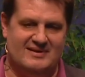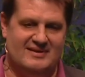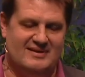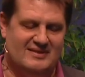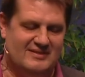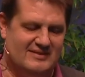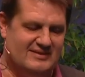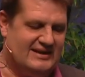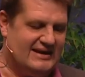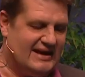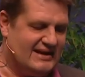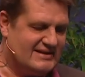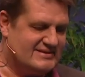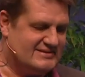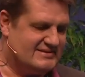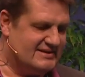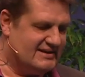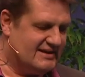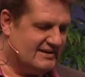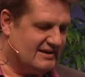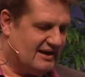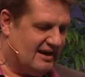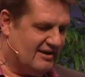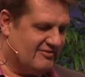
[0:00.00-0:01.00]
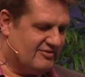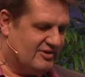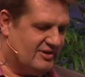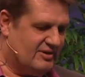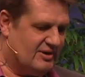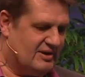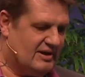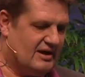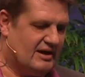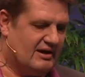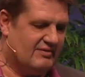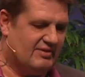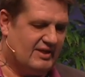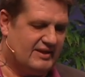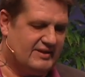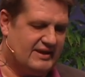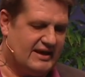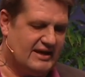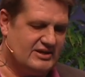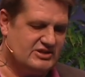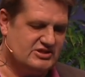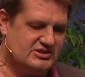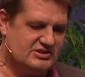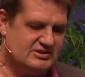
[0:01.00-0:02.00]
the next thing after, after
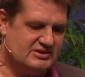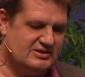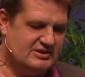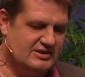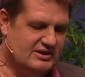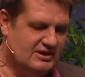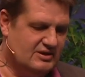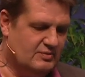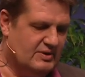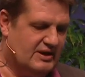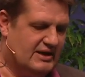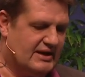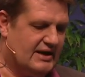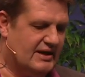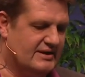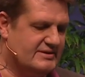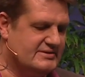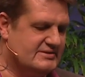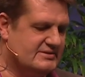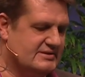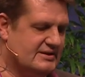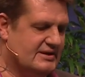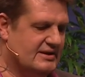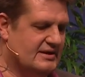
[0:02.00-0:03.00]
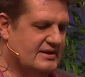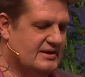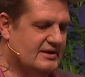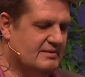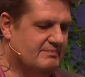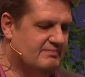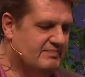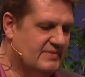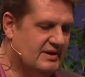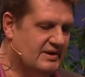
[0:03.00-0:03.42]
that, we got um,